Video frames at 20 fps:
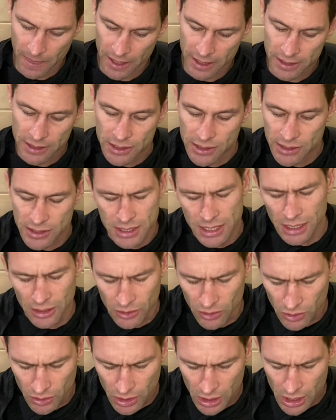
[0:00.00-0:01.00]

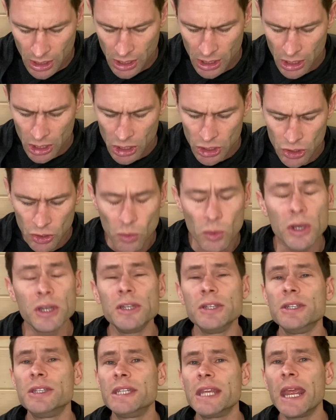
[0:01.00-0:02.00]
Still, you
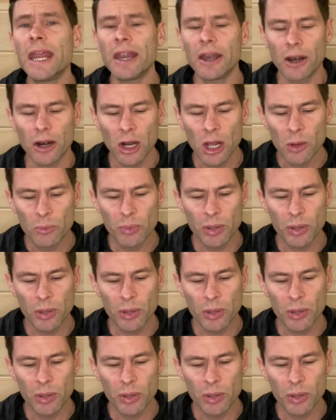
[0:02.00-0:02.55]
wouldn't dare